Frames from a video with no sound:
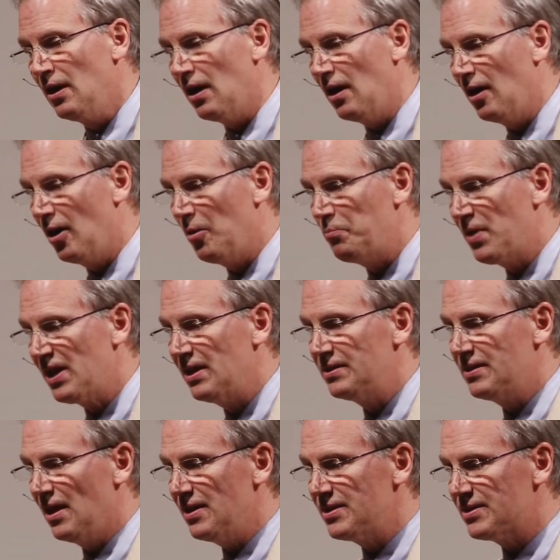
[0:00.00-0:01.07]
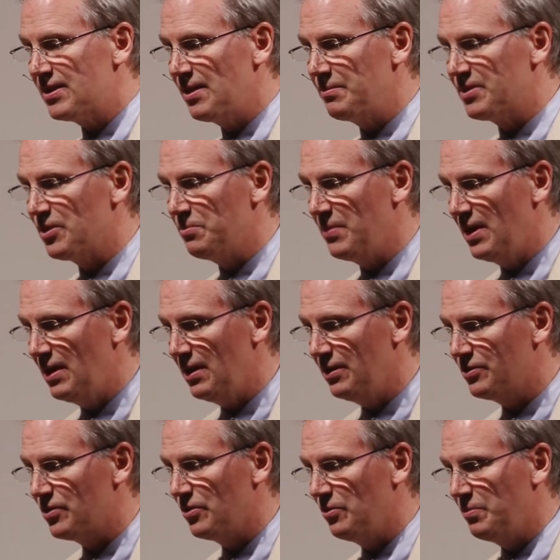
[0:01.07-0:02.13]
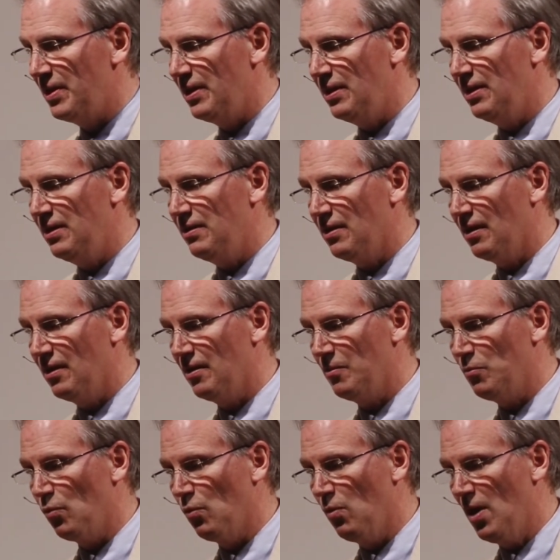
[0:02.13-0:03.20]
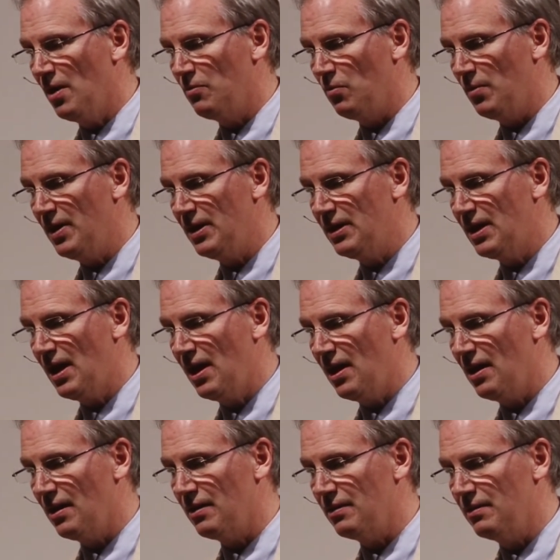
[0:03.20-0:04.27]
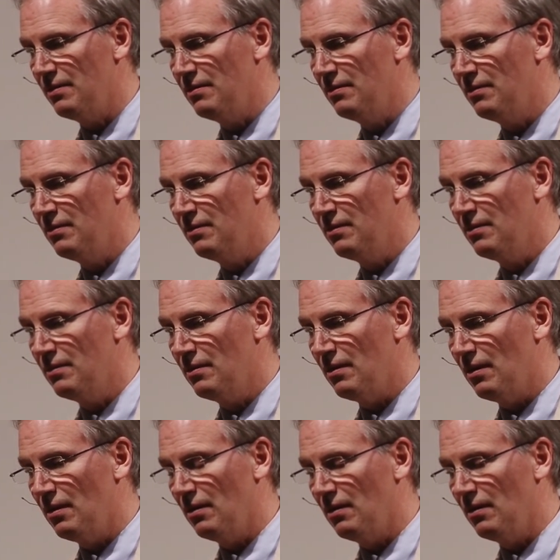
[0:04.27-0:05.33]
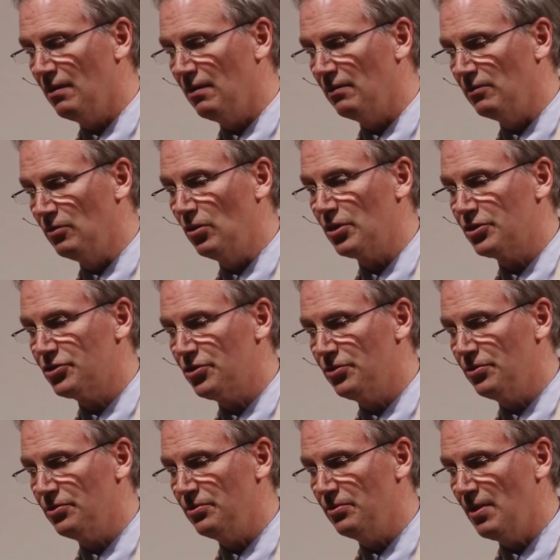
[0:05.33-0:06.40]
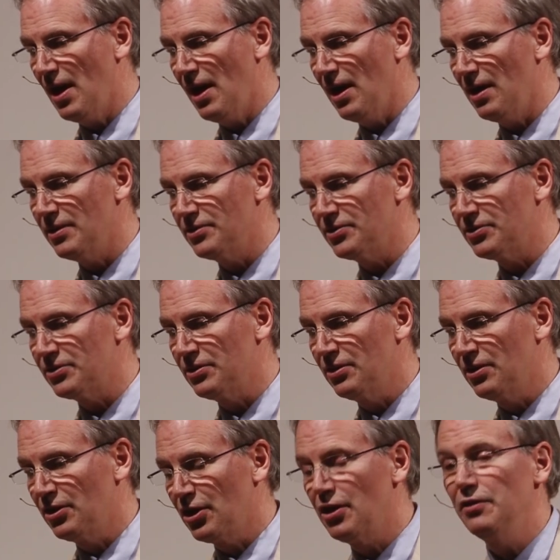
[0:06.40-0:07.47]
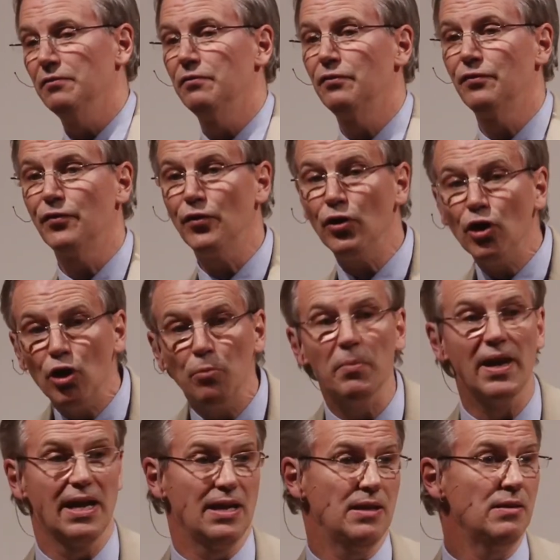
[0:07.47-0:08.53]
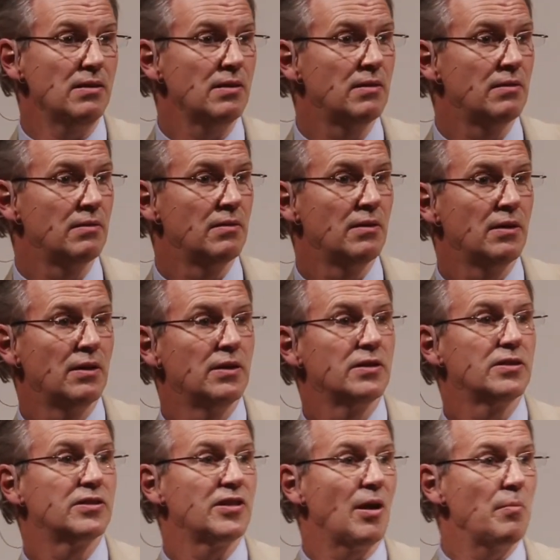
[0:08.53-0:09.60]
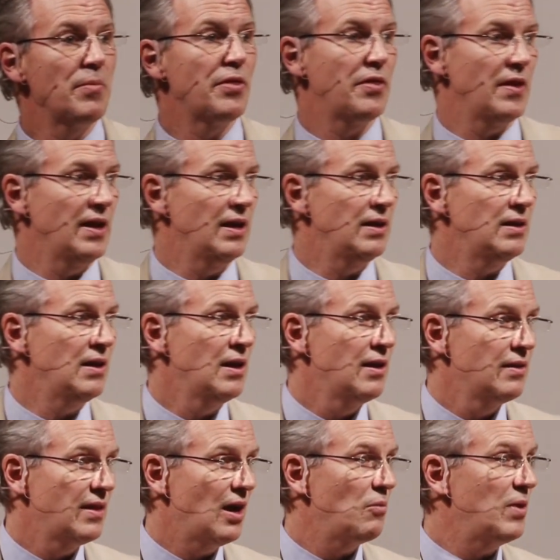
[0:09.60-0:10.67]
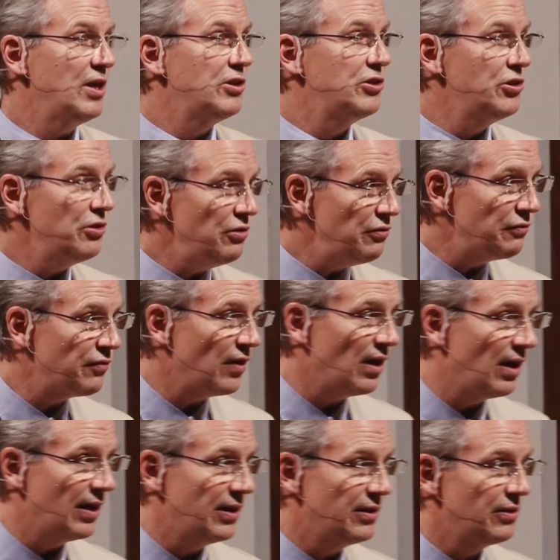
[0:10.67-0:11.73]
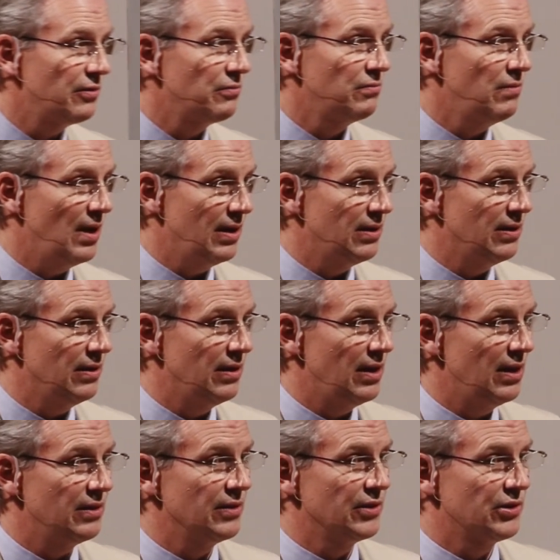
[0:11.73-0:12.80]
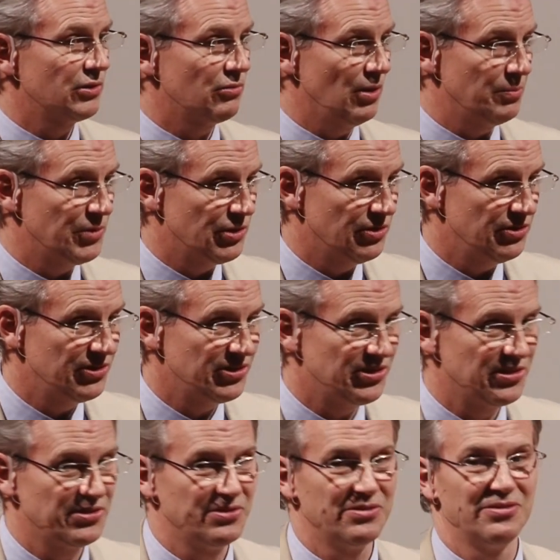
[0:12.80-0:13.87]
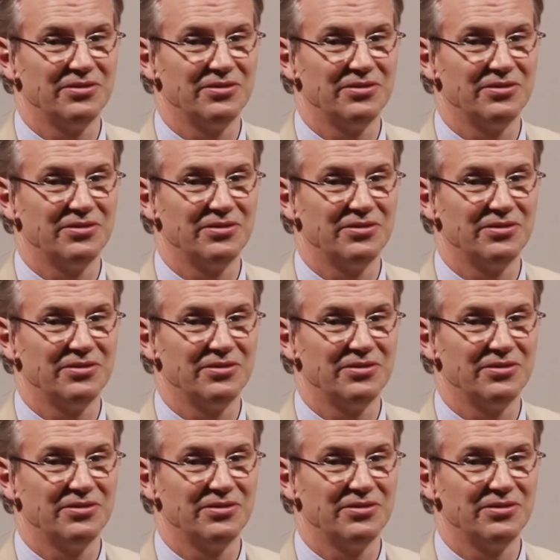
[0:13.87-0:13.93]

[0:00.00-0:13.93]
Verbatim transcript: uh, but it does seem to me to be um, what we can uh, look to as confirming something that we do find written in the scriptures.